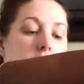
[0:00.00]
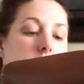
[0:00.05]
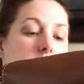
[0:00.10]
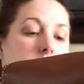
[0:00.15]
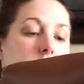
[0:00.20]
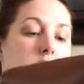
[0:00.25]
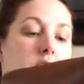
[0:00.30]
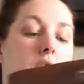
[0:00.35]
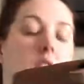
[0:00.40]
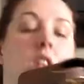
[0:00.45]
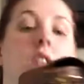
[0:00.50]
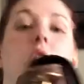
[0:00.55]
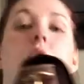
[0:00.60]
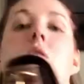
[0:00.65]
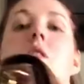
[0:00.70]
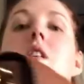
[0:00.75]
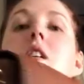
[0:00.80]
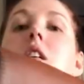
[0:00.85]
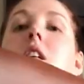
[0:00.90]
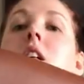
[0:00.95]
So
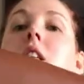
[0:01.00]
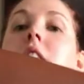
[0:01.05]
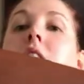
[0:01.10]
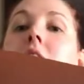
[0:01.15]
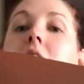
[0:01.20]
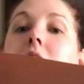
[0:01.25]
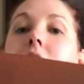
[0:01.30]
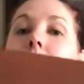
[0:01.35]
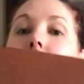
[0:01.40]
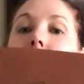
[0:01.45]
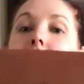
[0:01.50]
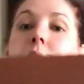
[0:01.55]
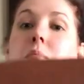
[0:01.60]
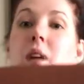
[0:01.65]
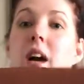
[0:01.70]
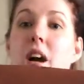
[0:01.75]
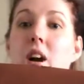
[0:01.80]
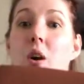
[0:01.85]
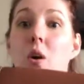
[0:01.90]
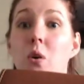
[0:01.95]
that is what the
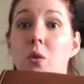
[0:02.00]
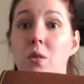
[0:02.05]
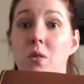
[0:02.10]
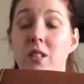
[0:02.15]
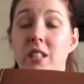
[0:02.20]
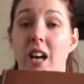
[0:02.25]
bag holds.